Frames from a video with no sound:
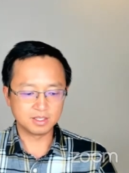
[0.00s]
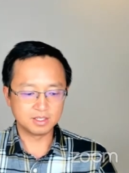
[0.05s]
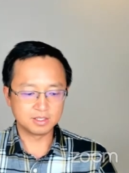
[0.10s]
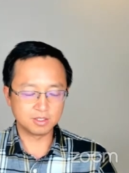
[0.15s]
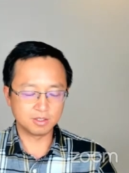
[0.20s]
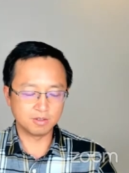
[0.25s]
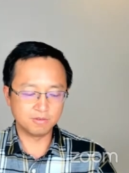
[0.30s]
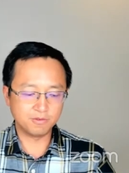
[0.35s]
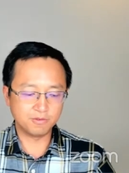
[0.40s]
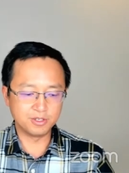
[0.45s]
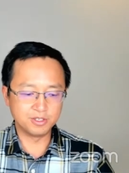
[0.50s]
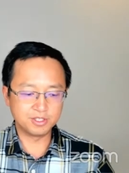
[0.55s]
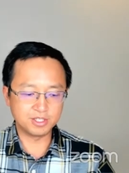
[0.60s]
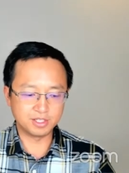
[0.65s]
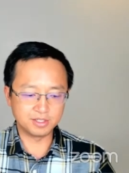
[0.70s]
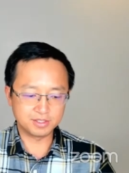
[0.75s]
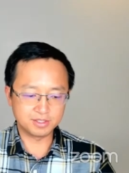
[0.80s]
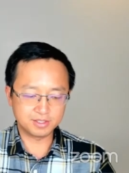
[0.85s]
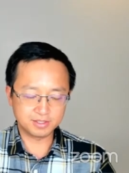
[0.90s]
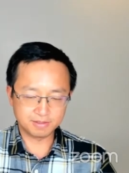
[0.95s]
So for
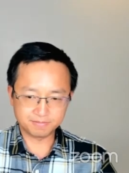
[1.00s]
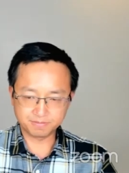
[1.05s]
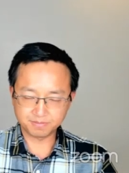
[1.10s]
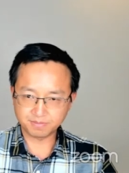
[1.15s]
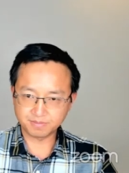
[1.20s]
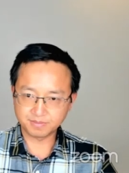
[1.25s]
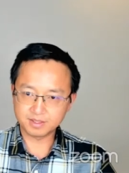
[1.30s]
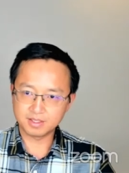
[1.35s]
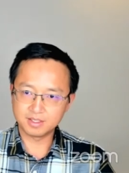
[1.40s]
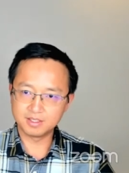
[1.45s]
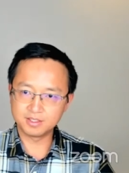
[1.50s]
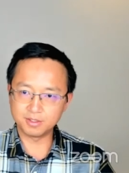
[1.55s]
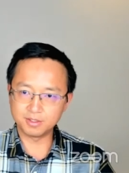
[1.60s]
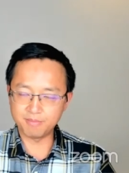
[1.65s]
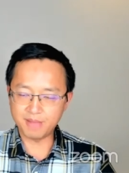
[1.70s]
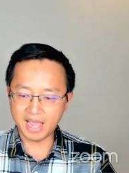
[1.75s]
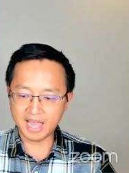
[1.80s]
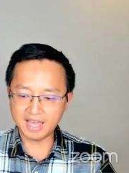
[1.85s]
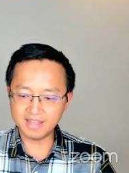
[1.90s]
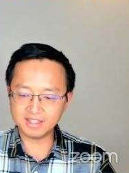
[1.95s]
instance, so
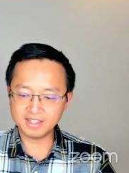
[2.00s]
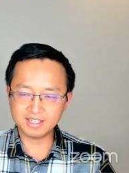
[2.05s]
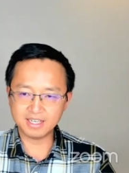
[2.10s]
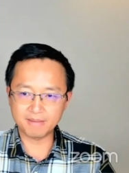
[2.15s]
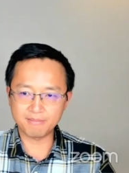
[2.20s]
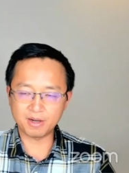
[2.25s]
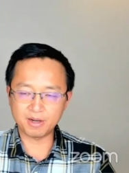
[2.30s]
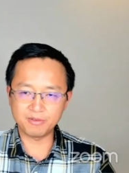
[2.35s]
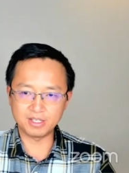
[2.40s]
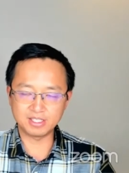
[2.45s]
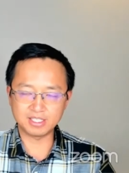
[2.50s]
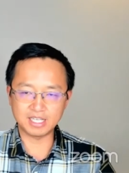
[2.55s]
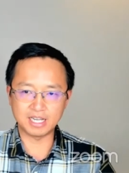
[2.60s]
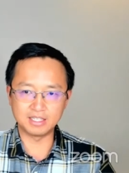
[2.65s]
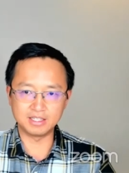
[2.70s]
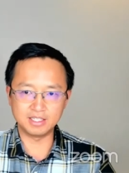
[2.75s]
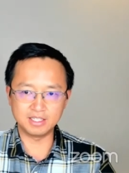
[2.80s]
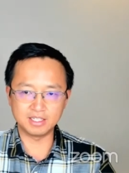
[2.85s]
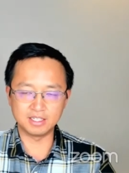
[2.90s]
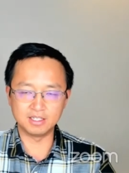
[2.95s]
Matt came up with this
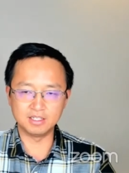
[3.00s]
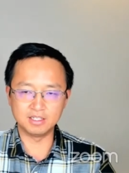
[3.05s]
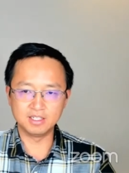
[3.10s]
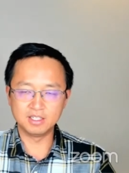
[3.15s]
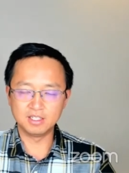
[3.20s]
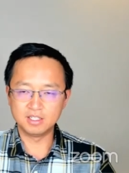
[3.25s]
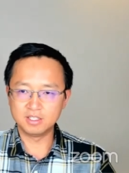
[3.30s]
idea